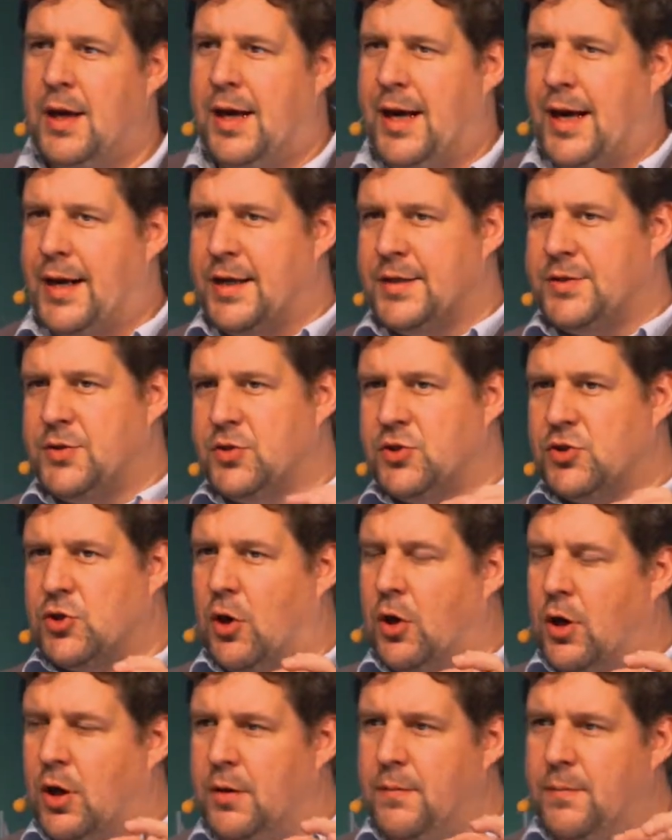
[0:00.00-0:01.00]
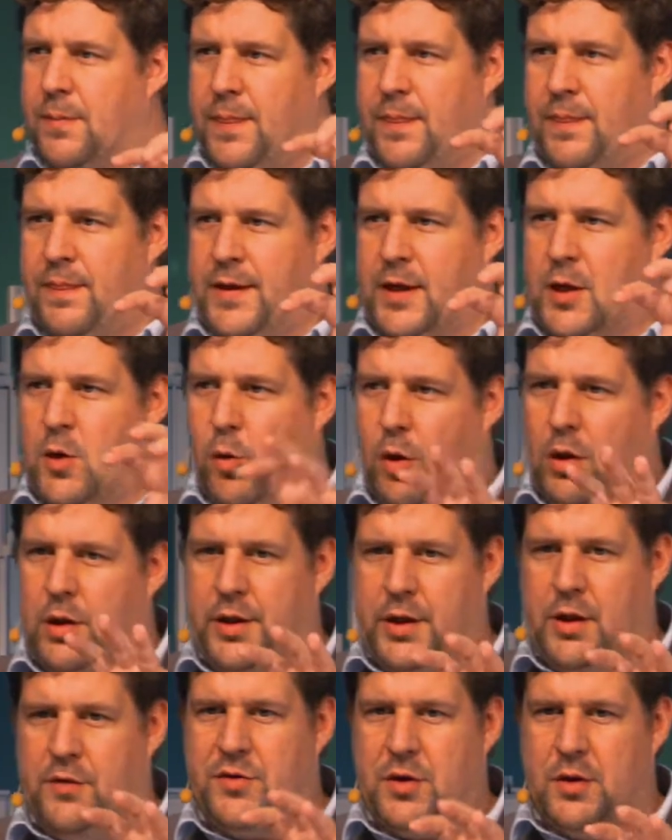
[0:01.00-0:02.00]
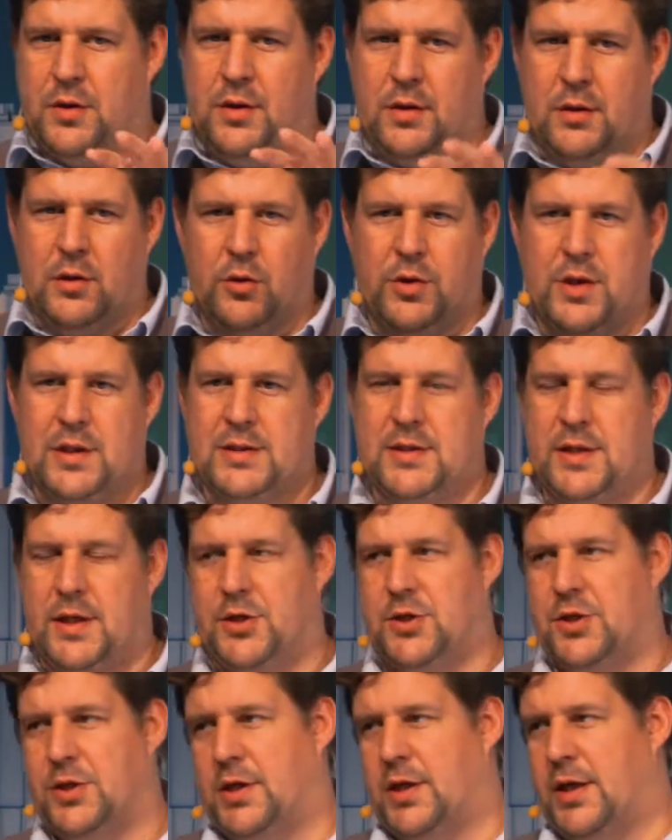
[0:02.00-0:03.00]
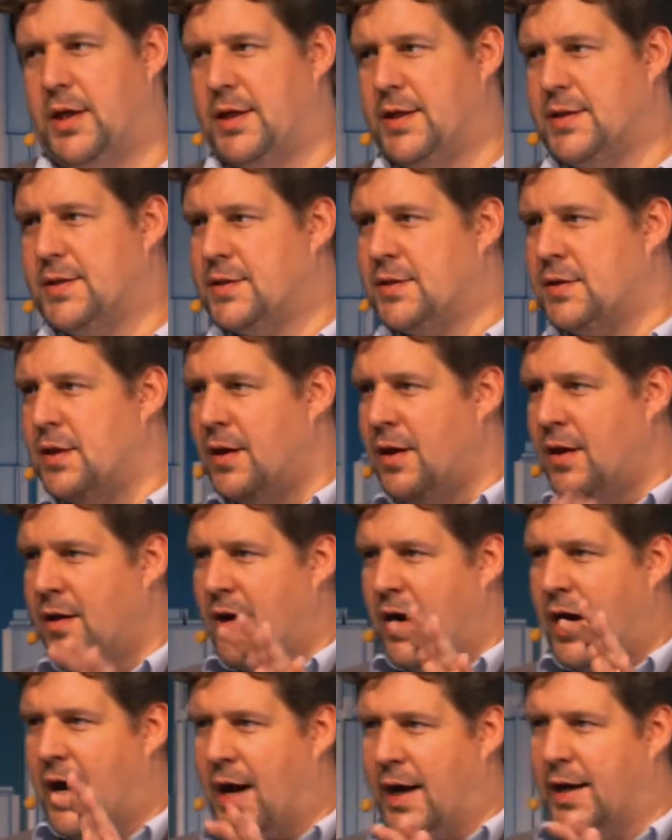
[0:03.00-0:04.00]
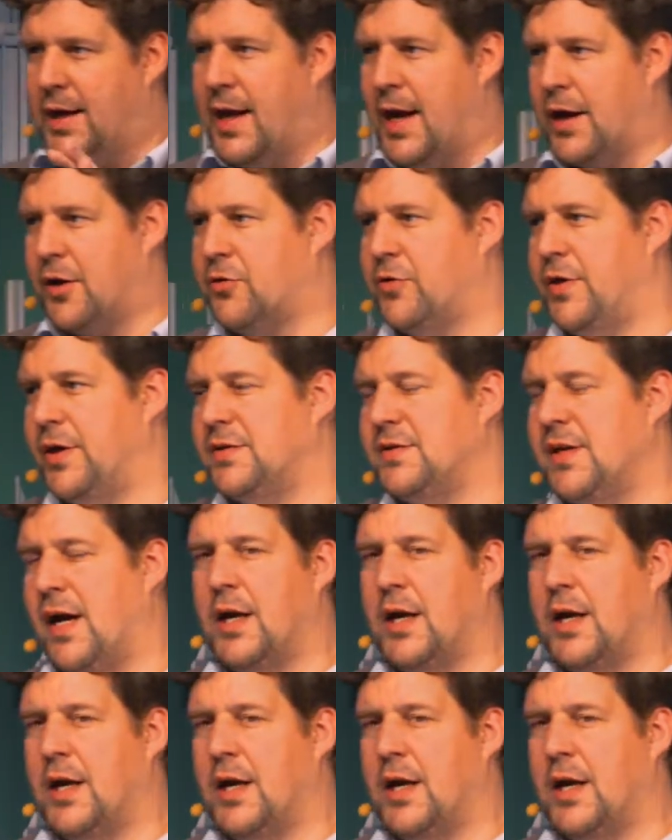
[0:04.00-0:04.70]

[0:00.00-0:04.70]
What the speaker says: And as you saw, the quality of the localization is highly accurate.